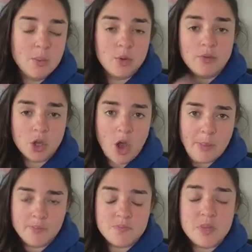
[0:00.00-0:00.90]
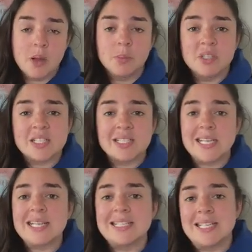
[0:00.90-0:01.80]
Moving on. Number
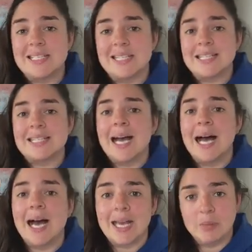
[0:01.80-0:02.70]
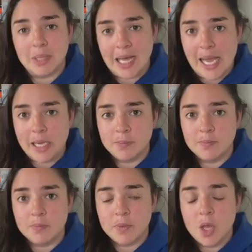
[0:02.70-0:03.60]
6 is the timeline.